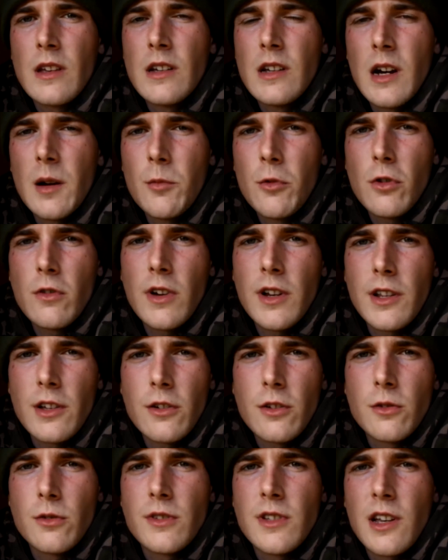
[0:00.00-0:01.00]
I'm already
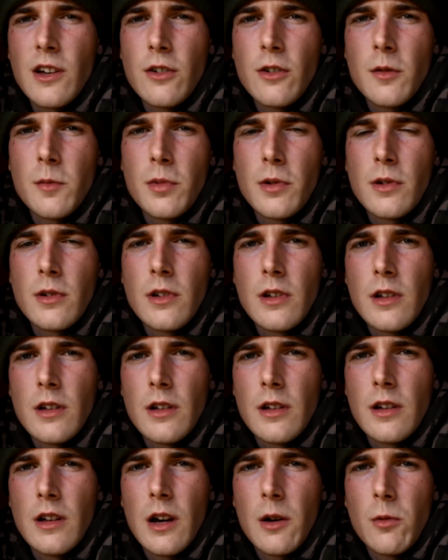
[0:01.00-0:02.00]
all set up.
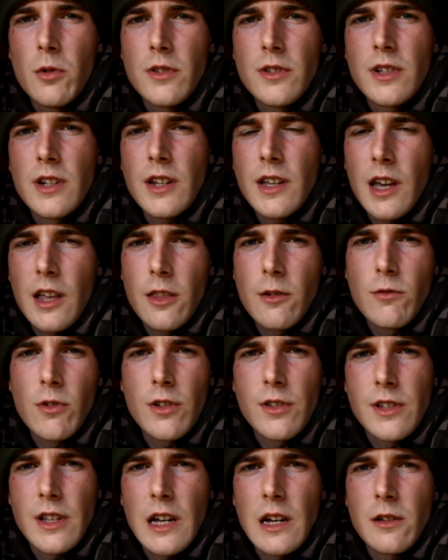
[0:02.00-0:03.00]
I wanted to get the
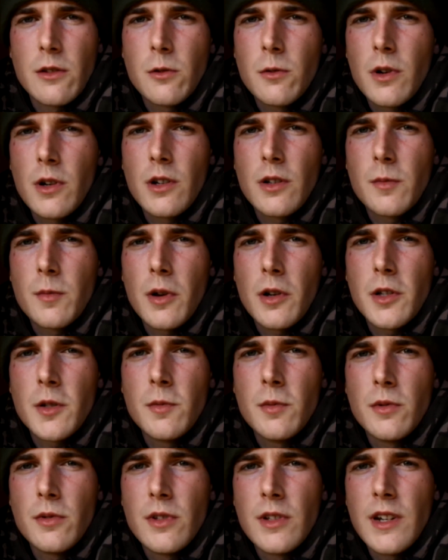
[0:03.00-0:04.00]
rods out as quick as
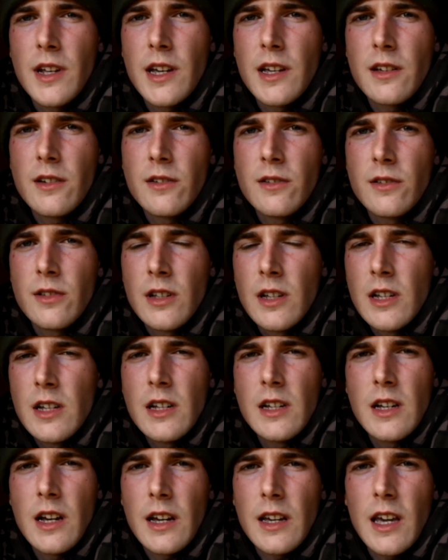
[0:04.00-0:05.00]
possible today because
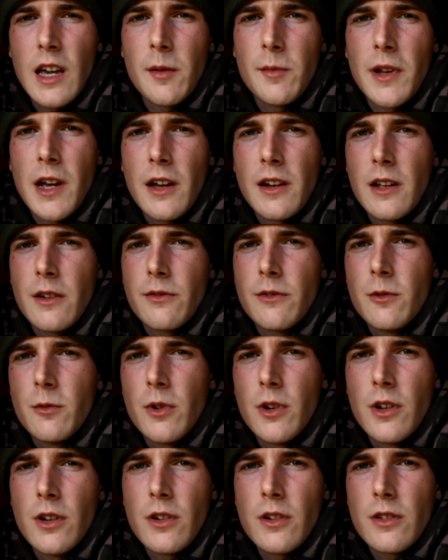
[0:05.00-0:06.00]
I came down after
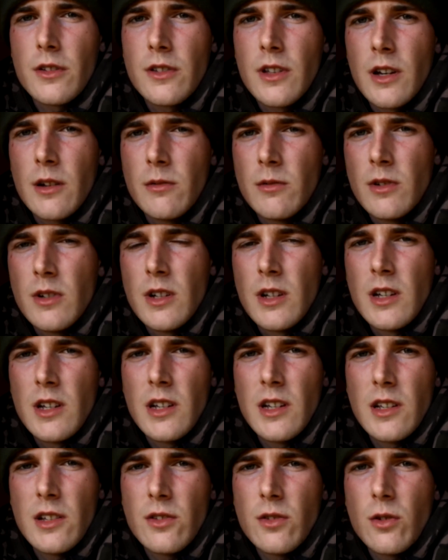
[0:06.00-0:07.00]
work, so
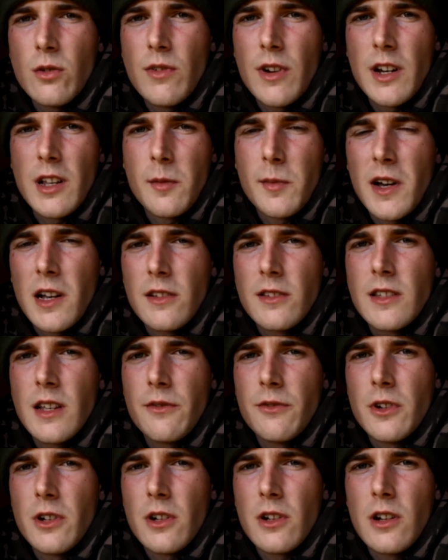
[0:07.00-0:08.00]
it's already about
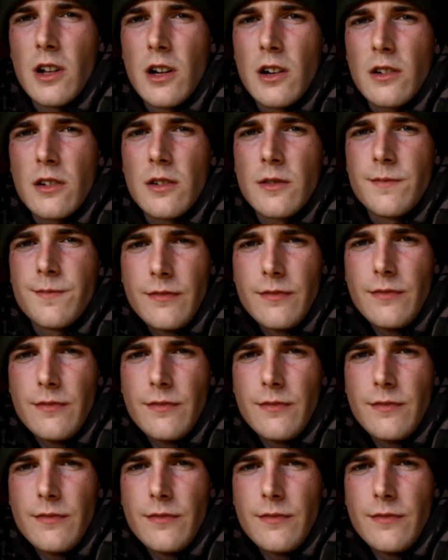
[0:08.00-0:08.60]
7 o'clock.